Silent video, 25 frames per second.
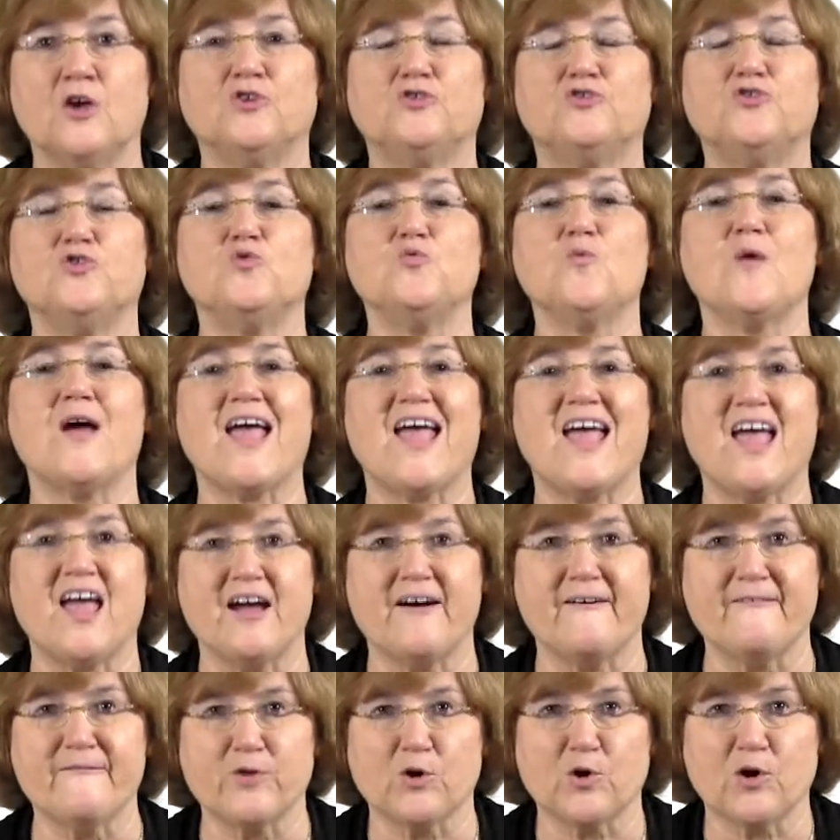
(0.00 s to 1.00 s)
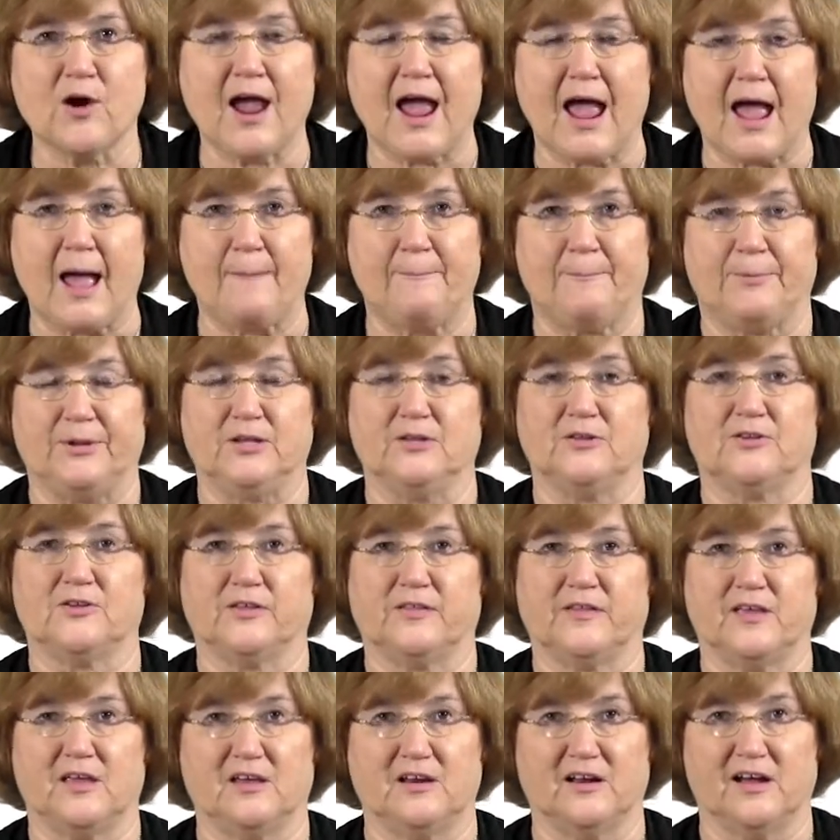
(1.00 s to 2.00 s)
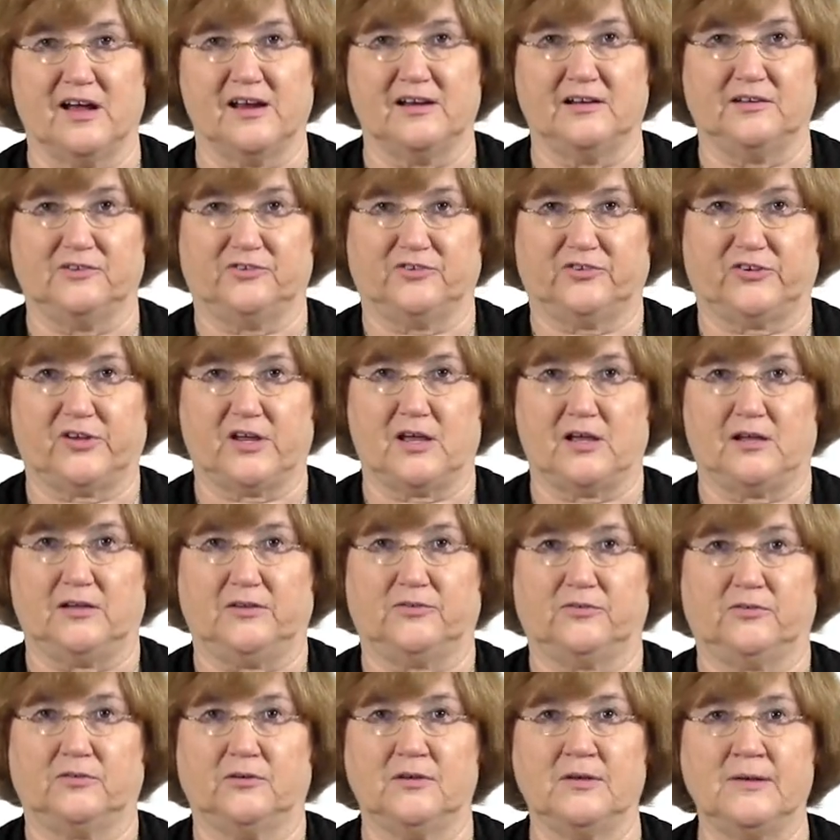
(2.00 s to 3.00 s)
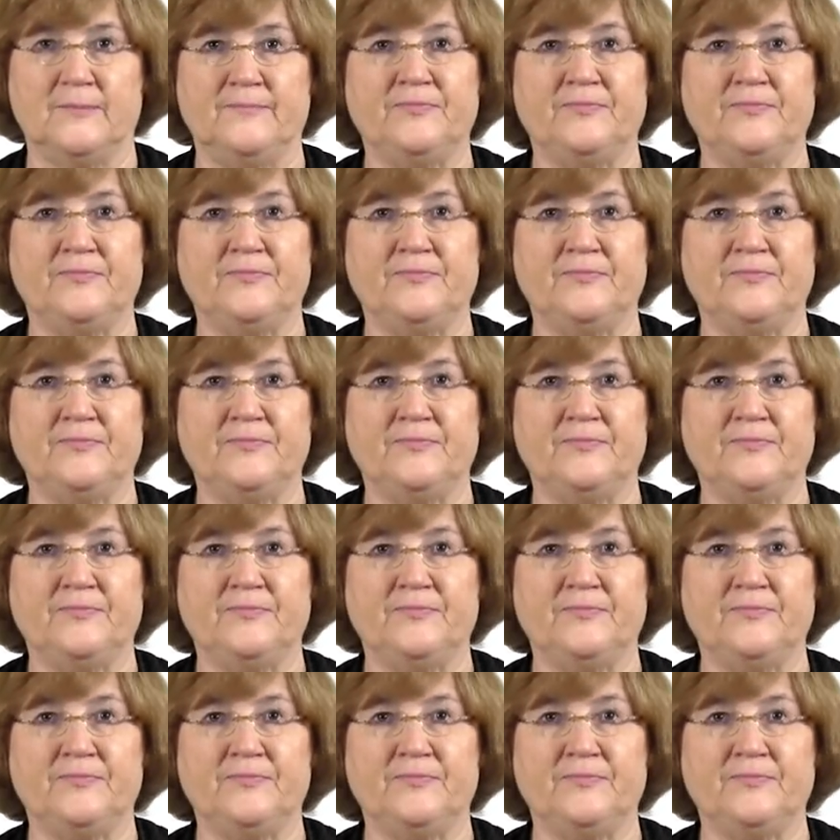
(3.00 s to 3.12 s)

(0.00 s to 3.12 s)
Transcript: to ever happen to the United States.